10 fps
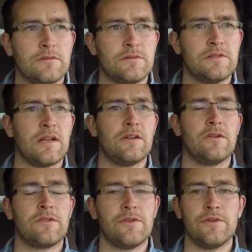second
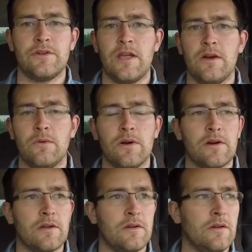or third day of
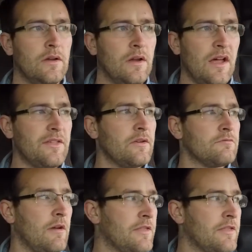work, I think it was my